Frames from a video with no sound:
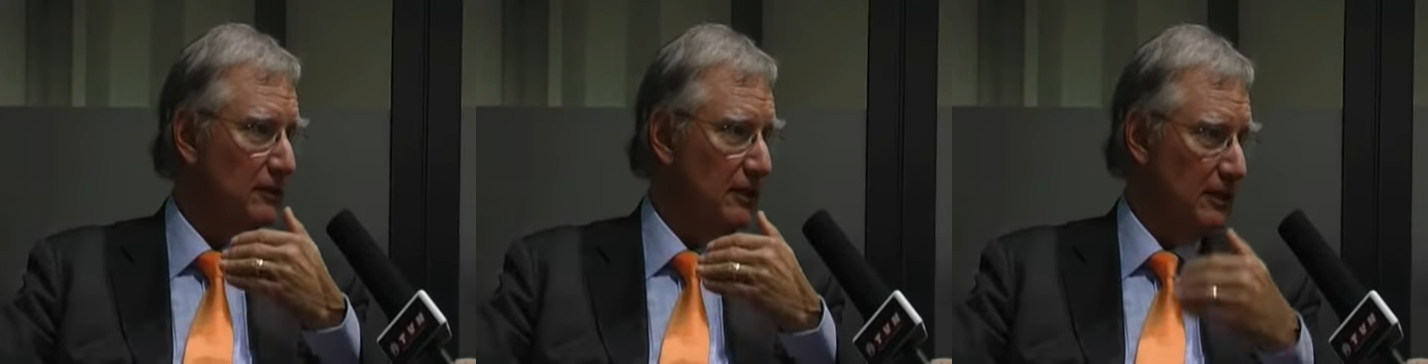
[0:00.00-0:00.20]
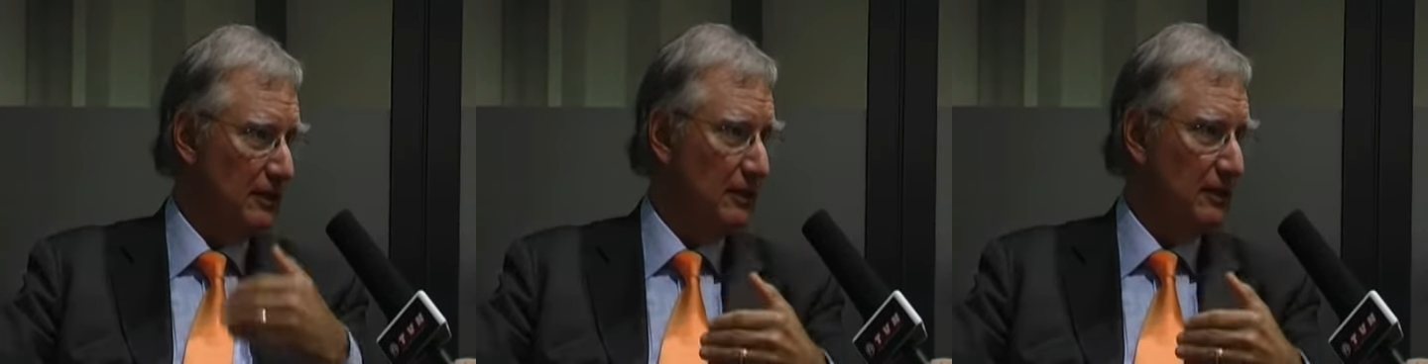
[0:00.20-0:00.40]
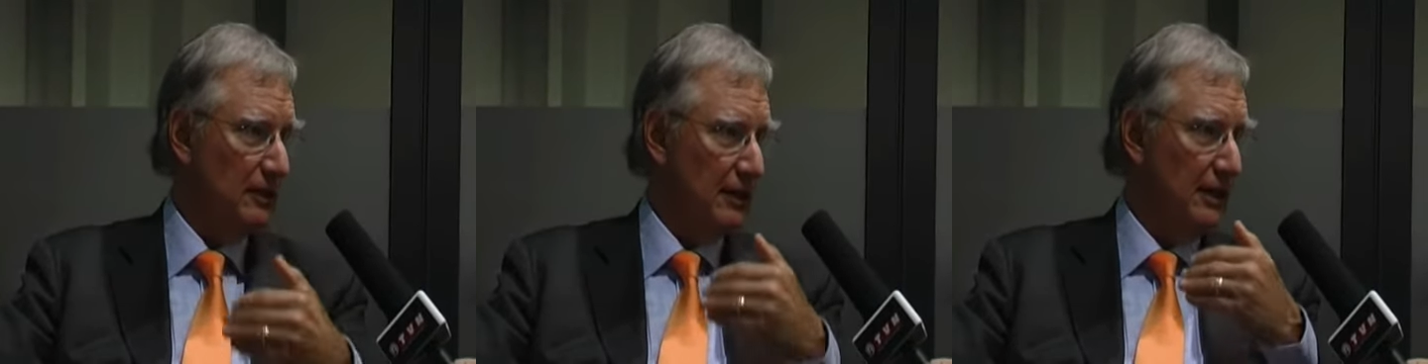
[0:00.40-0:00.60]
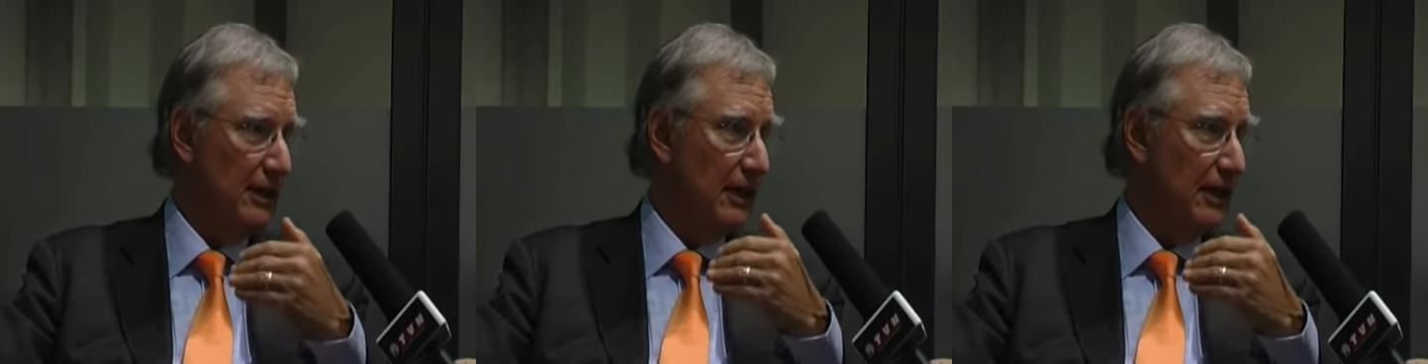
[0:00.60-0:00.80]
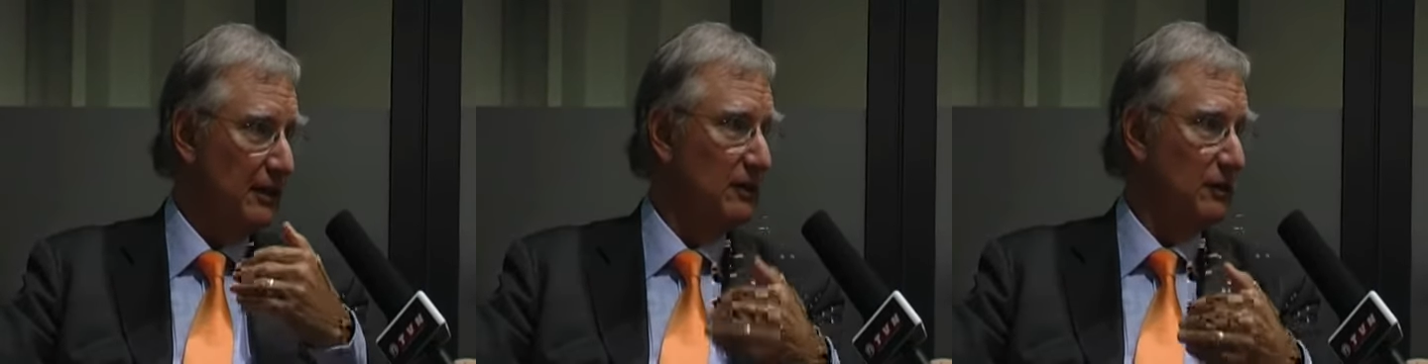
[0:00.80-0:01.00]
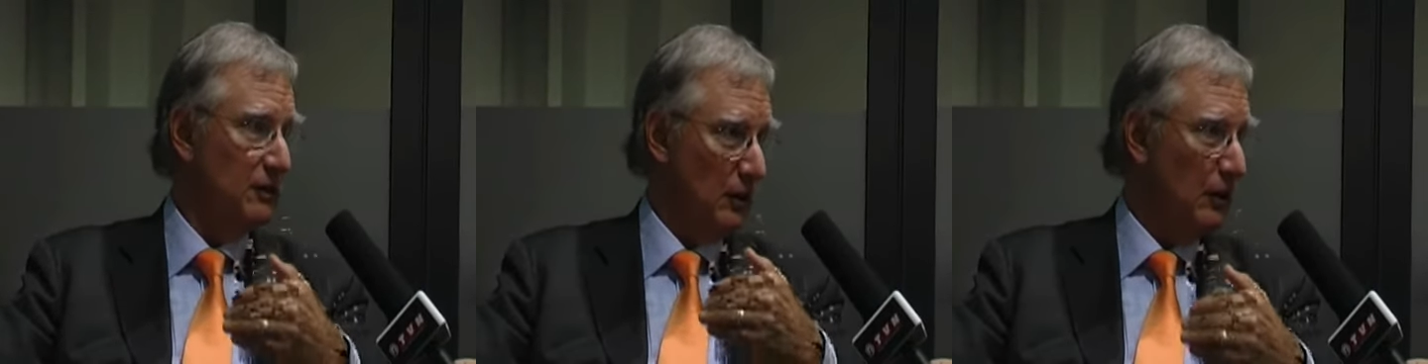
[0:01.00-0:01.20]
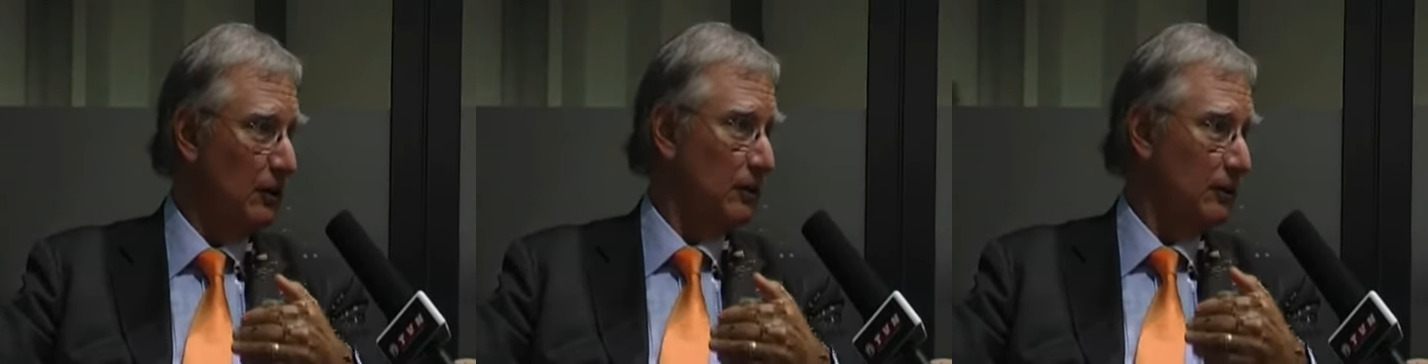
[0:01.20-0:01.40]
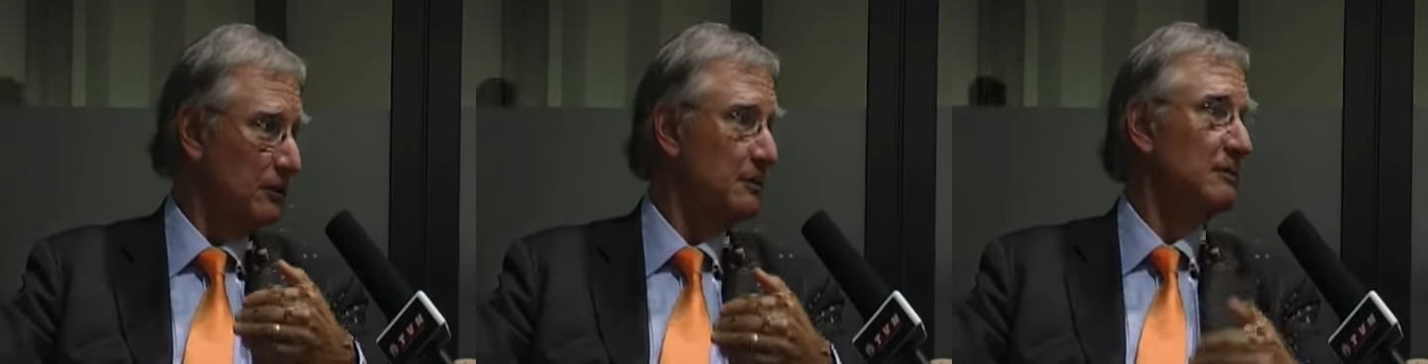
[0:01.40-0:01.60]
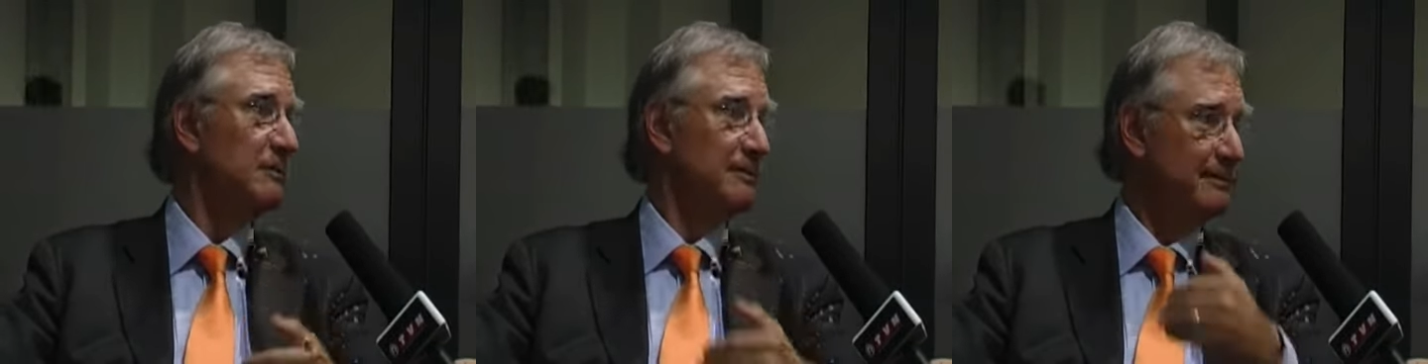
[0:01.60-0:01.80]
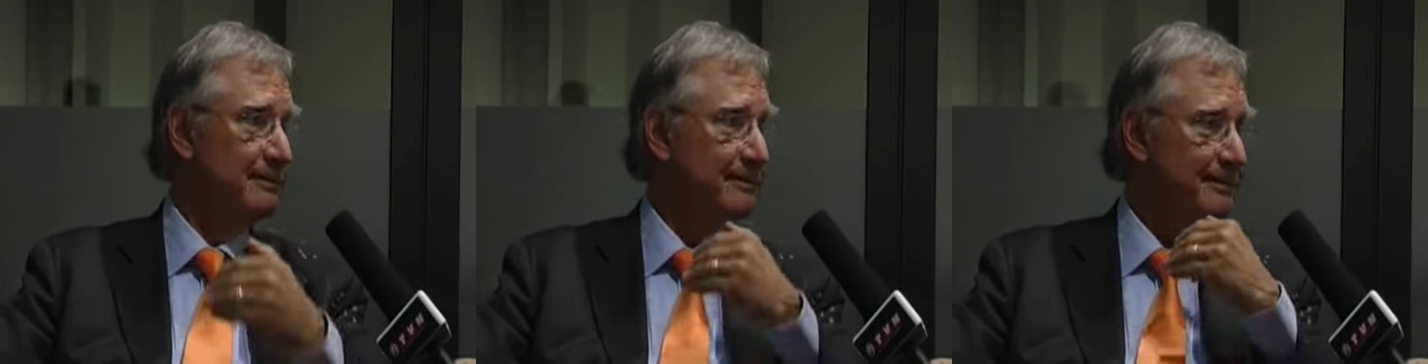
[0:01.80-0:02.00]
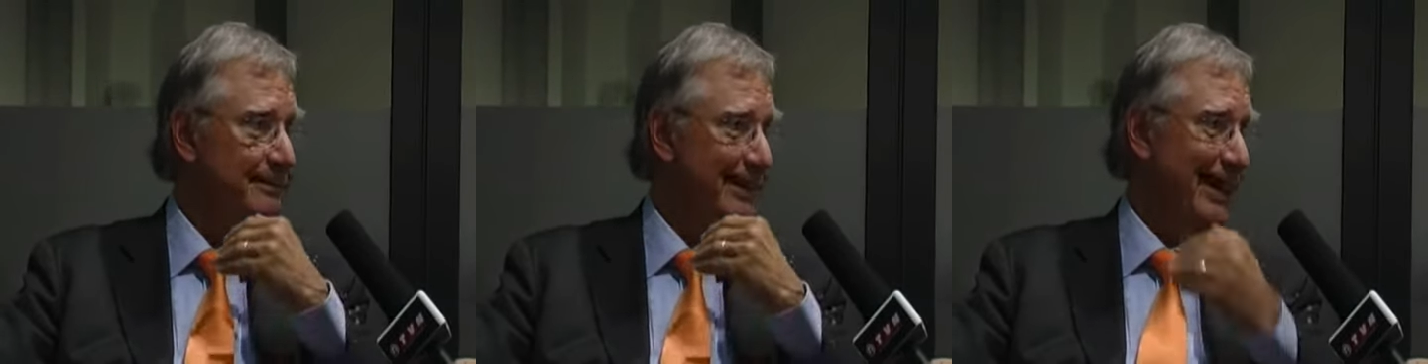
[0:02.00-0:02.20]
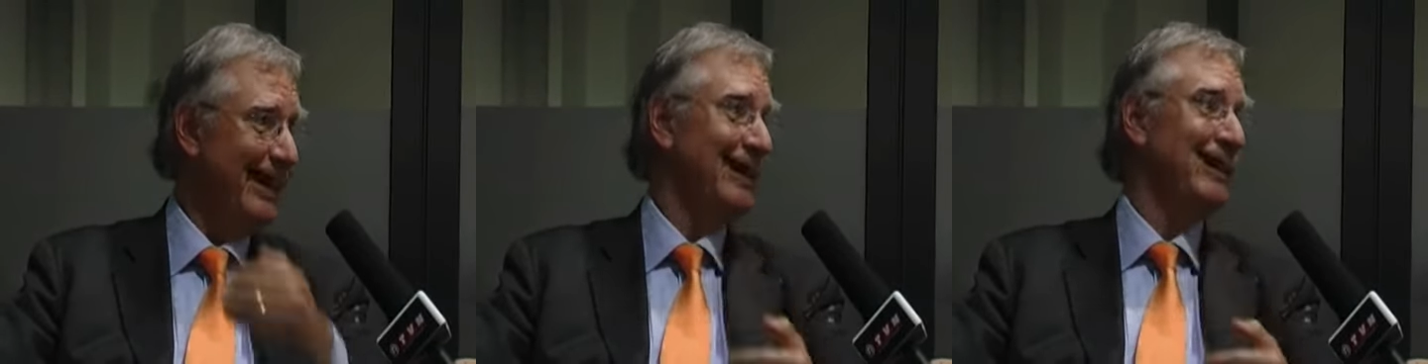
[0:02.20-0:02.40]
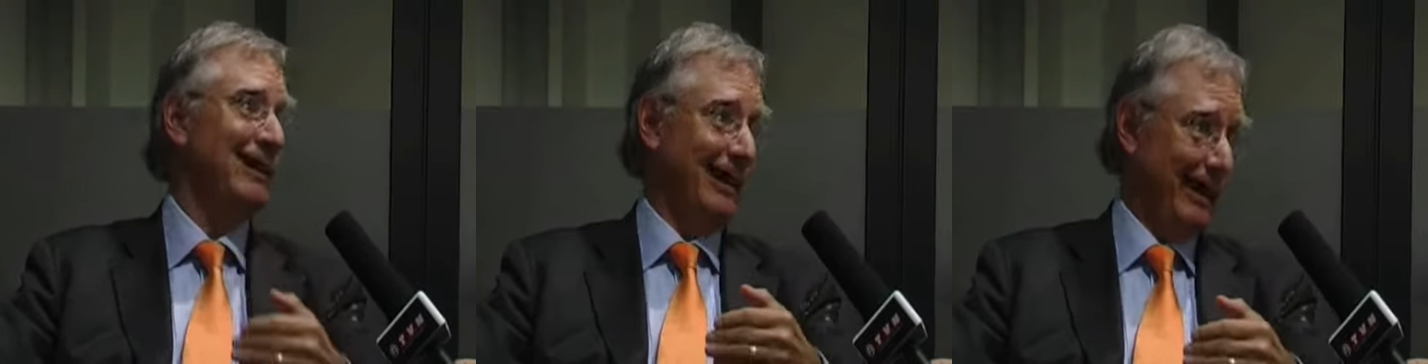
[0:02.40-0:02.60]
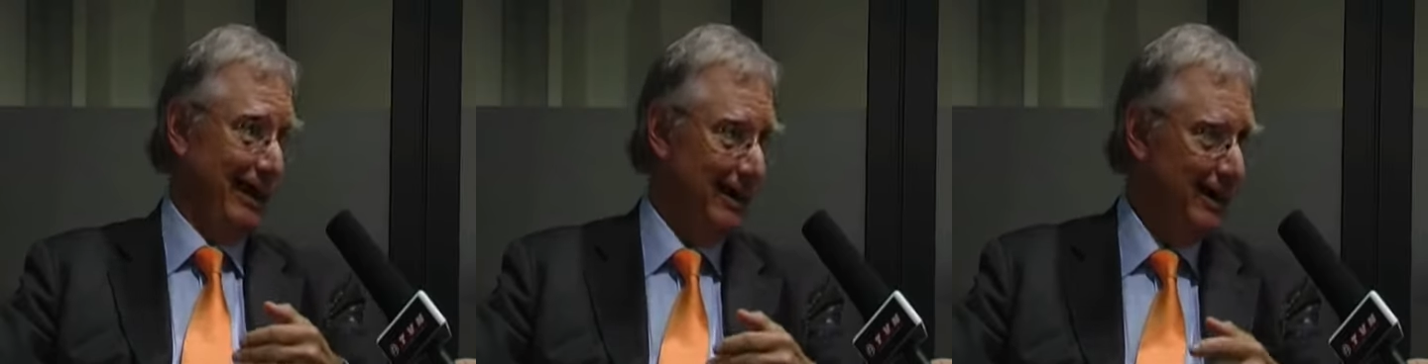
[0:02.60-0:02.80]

Italy has sold Italy.